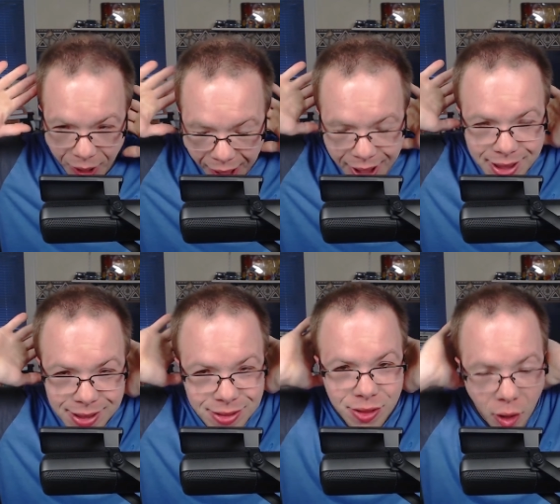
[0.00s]

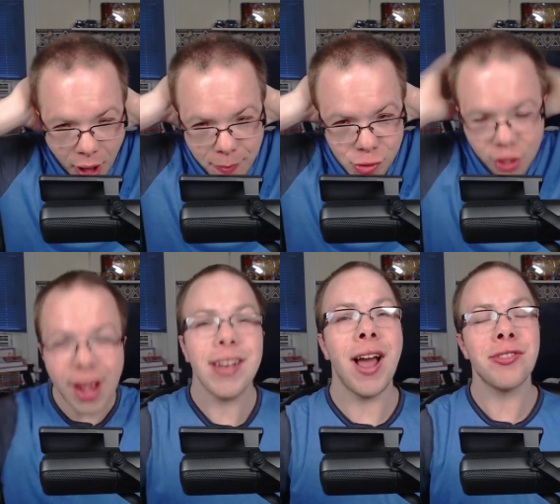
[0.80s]
I I'm
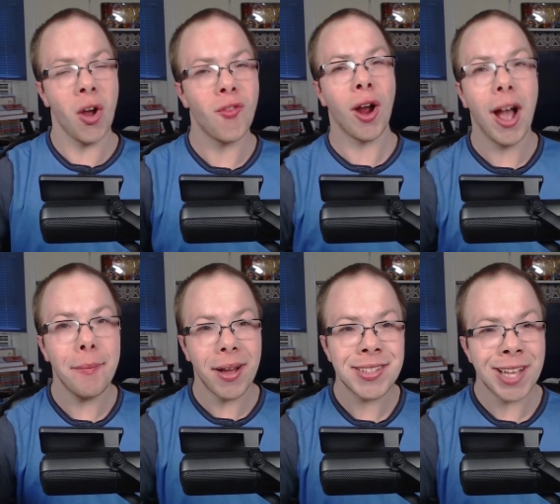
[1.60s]
trying not to
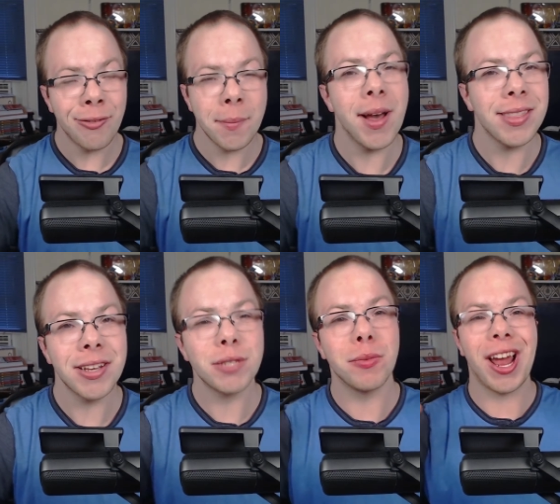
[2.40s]
overhype myself about
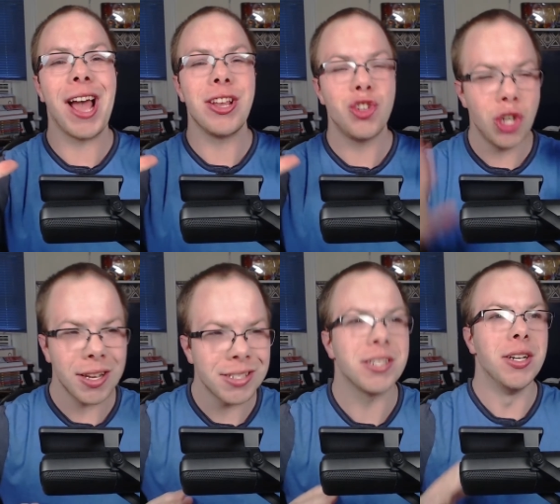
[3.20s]
this, but I
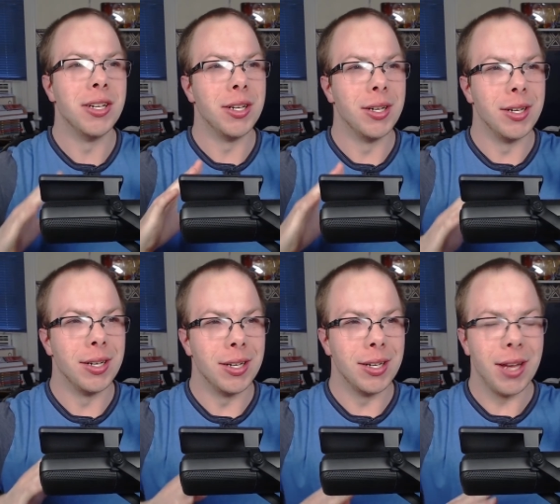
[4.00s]
just
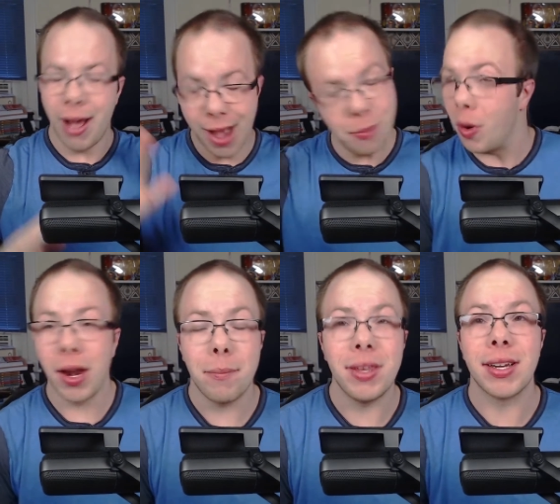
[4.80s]
I
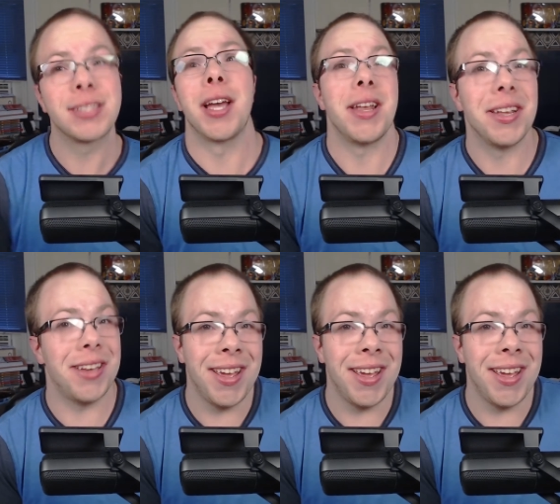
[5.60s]
want to be excited.